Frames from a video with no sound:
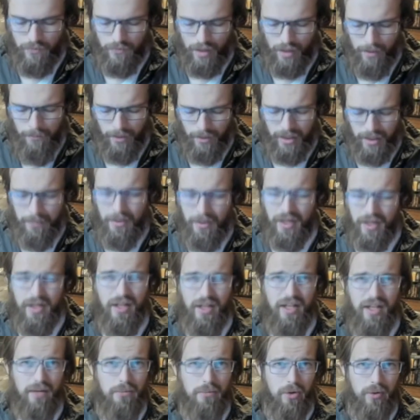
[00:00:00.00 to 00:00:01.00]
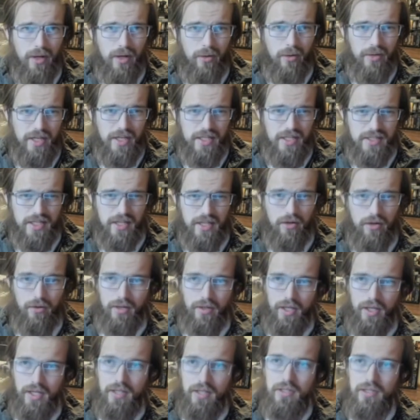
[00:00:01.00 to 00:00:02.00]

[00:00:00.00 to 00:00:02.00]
But I'm not going to let them go down easy, okay?